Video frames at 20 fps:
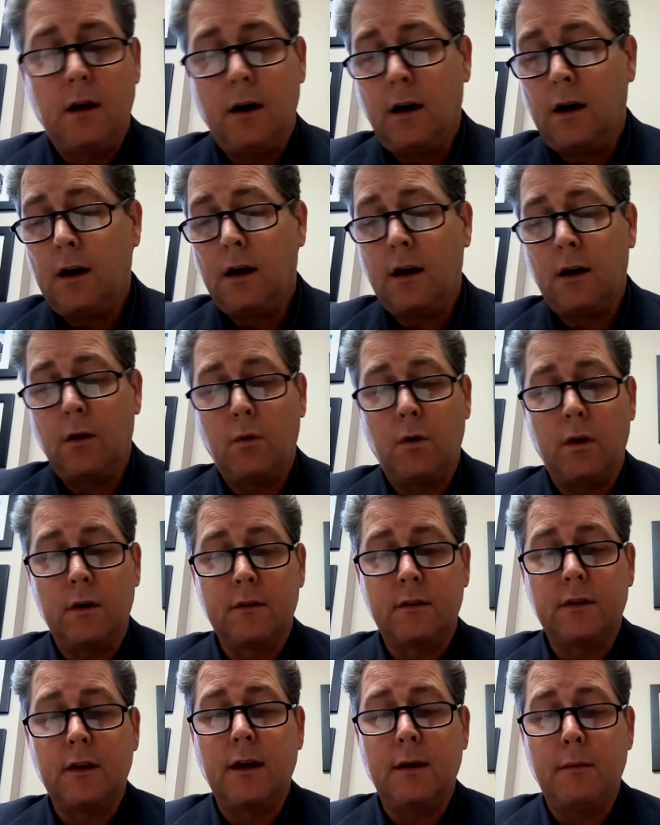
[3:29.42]
was
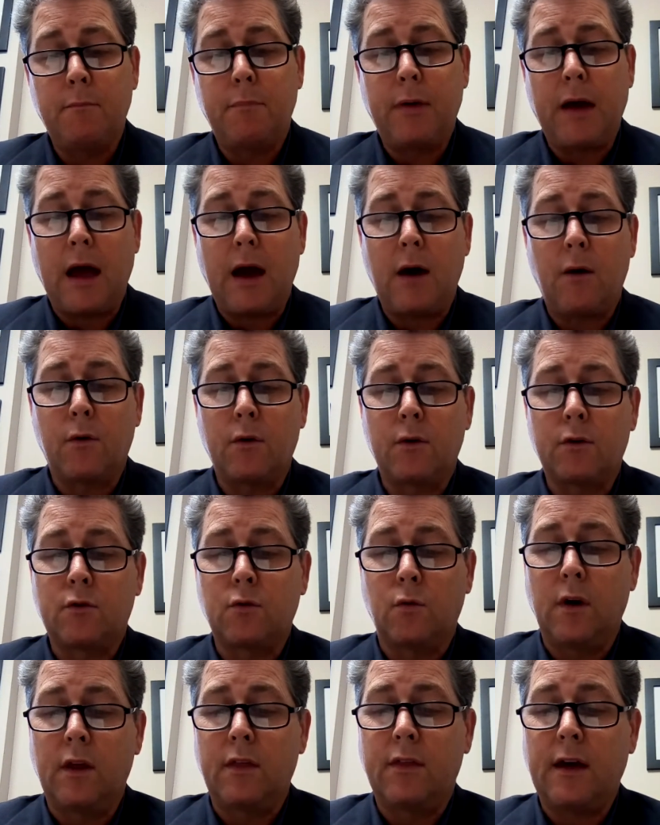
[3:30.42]
empower
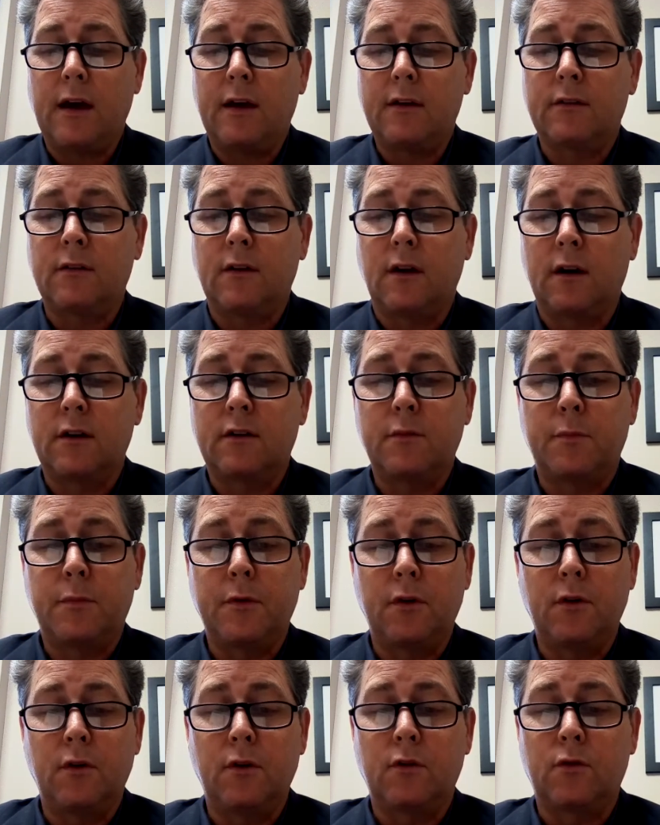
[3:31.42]
20,000
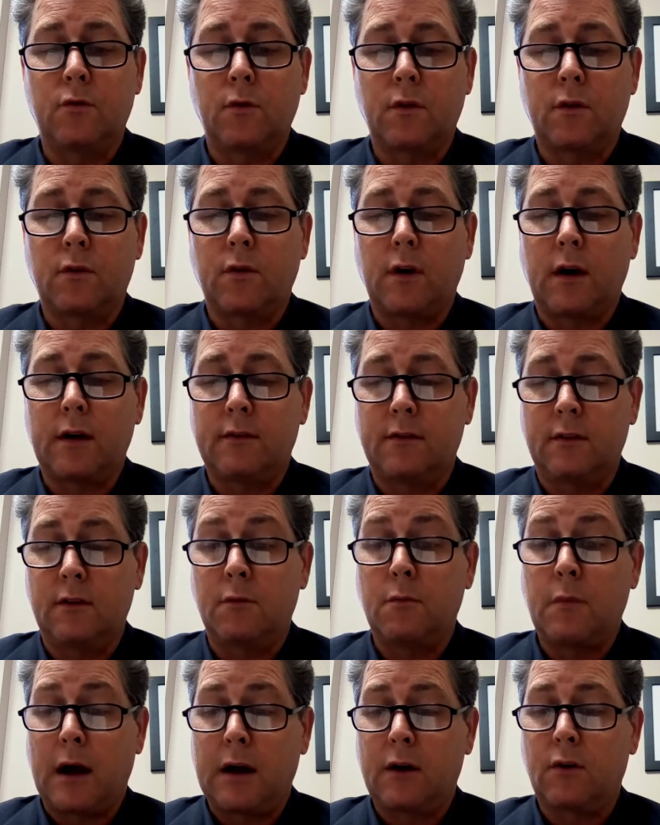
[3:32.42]
entrepreneurs with Christ-centered
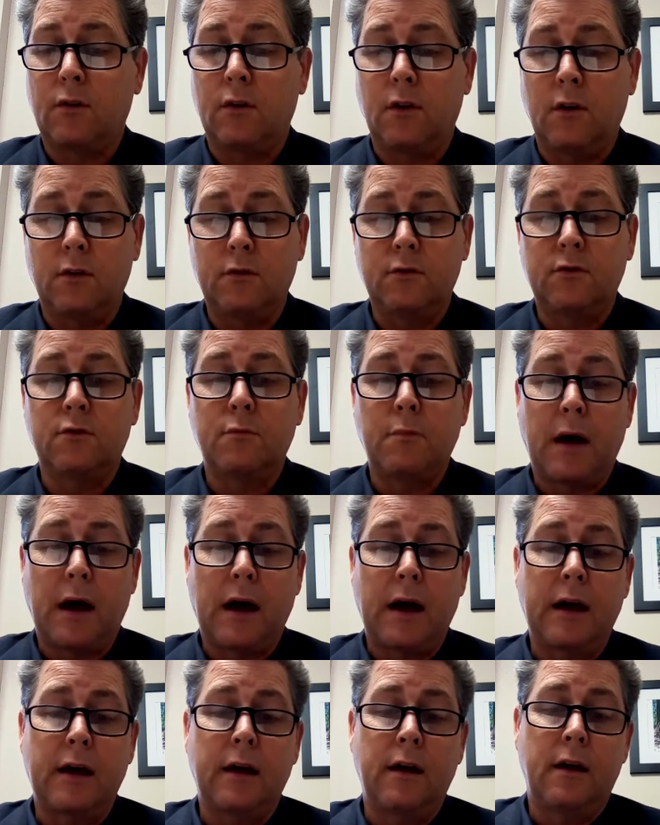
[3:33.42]
microloans
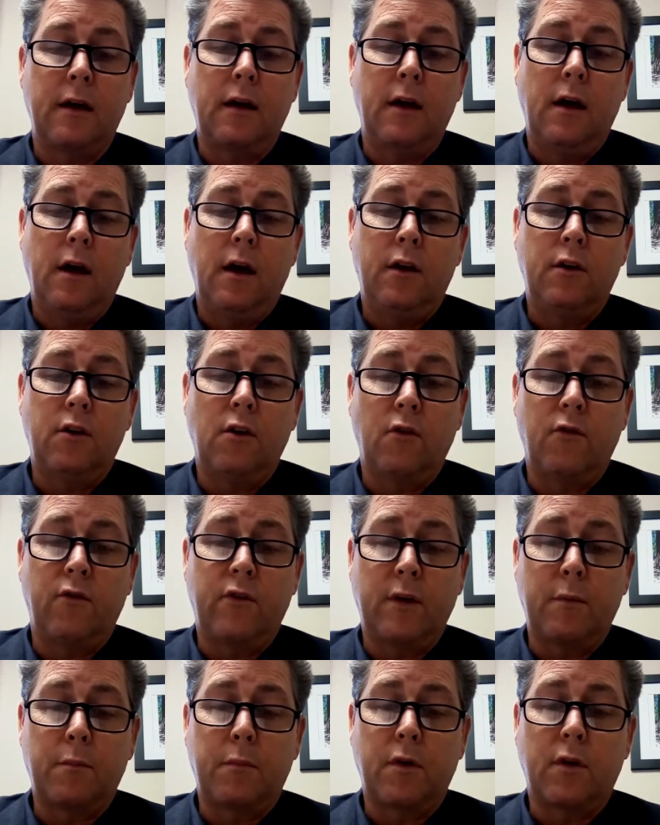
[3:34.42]
by
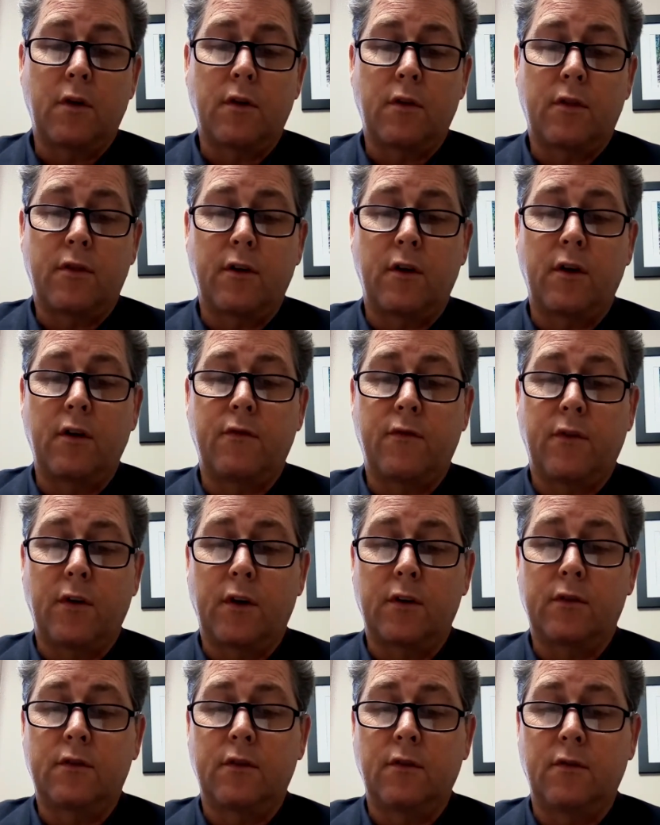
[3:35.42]
November
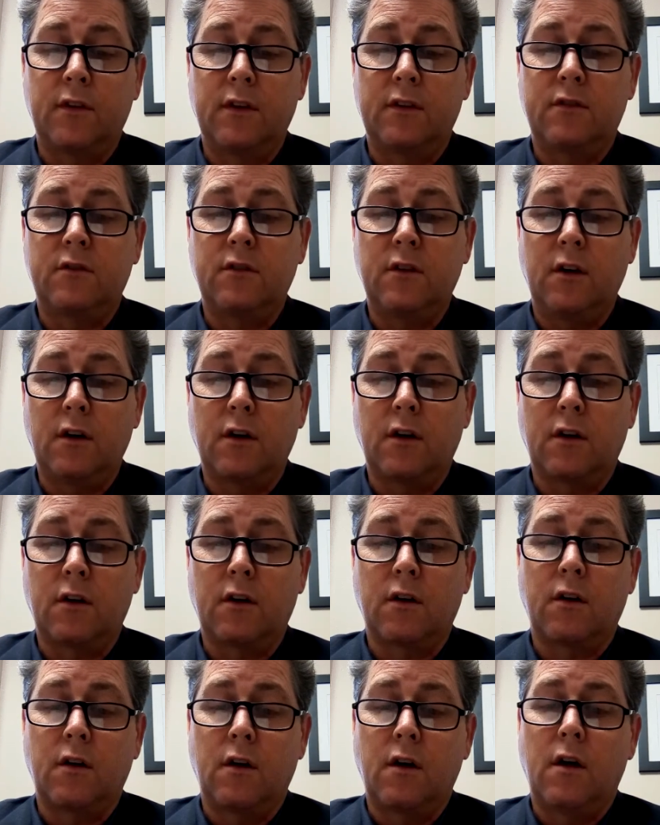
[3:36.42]
31st of this
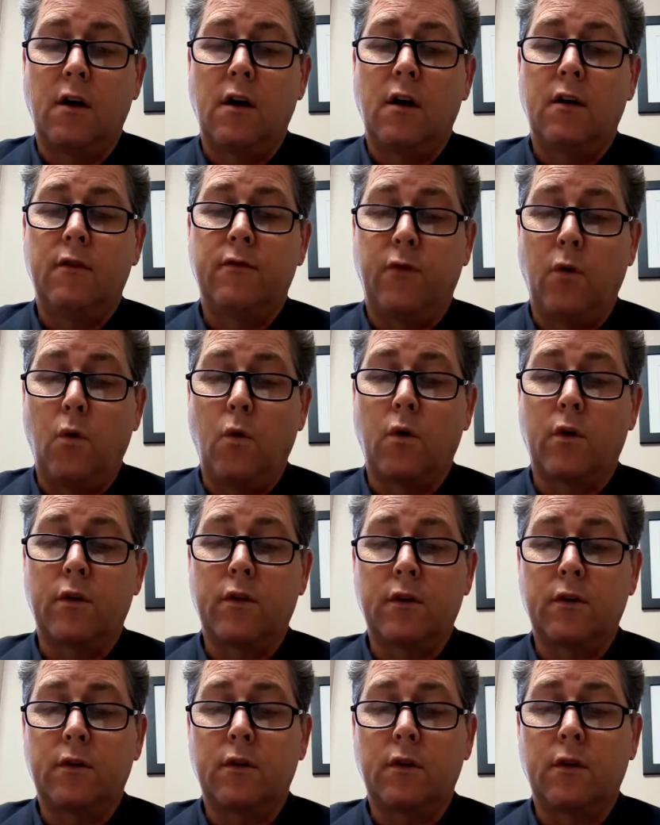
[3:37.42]
year for
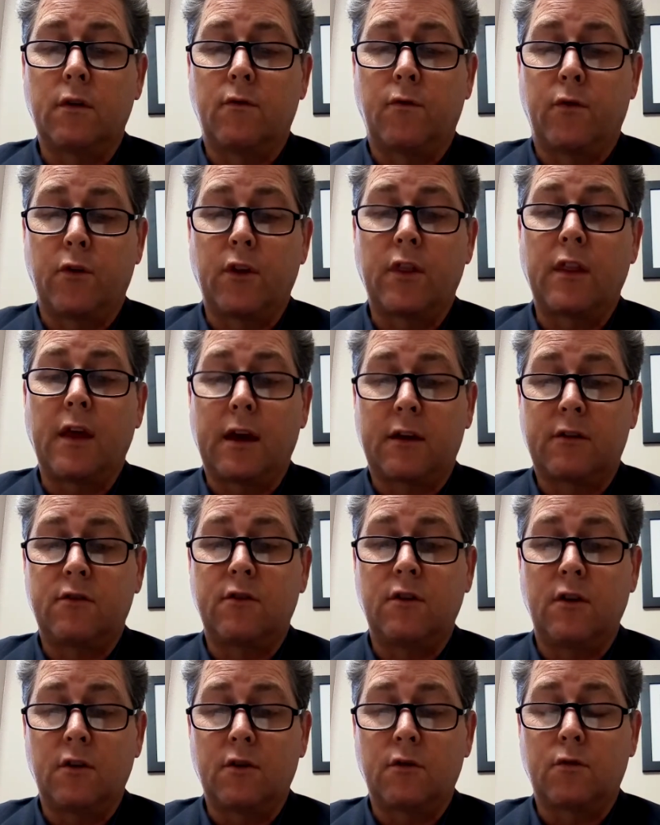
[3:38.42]
the next
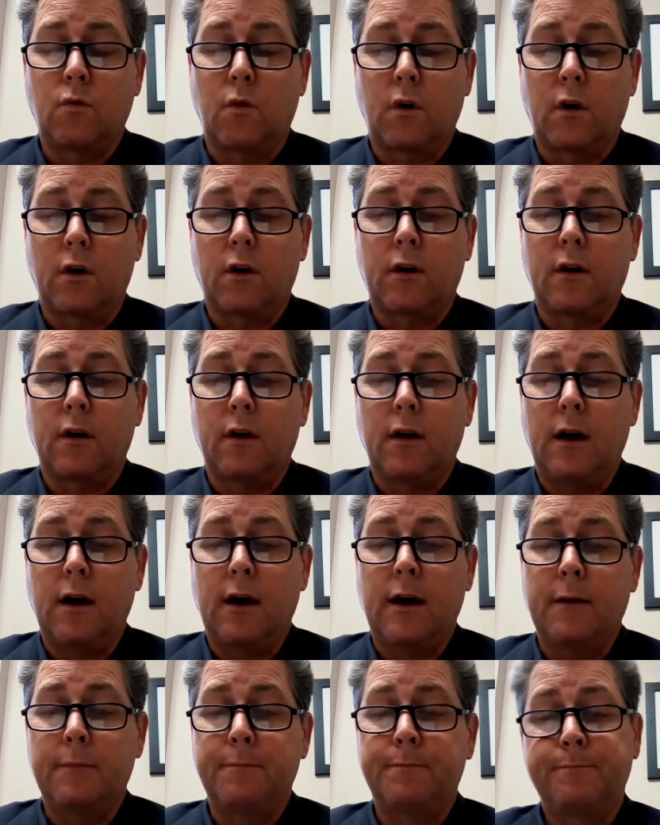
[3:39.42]
year's work.
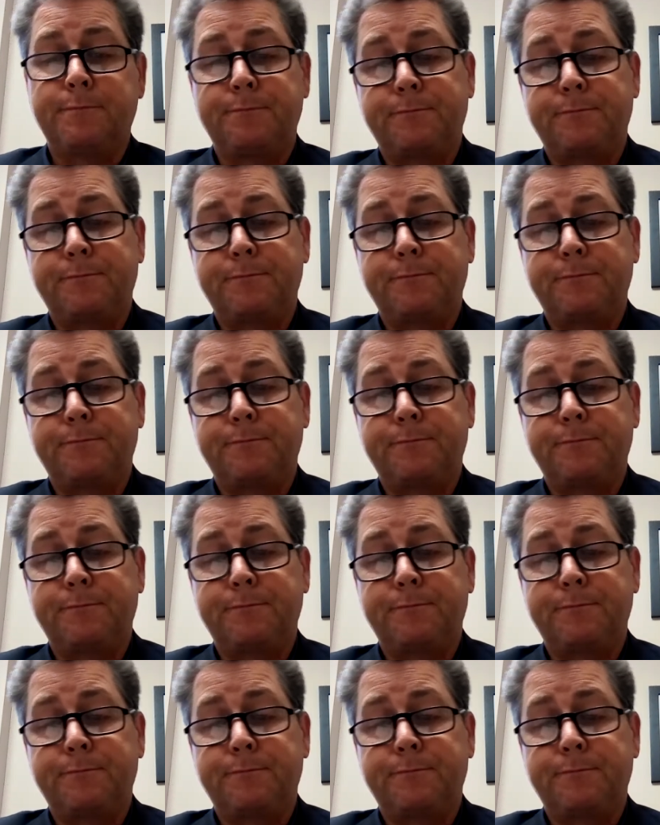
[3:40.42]
And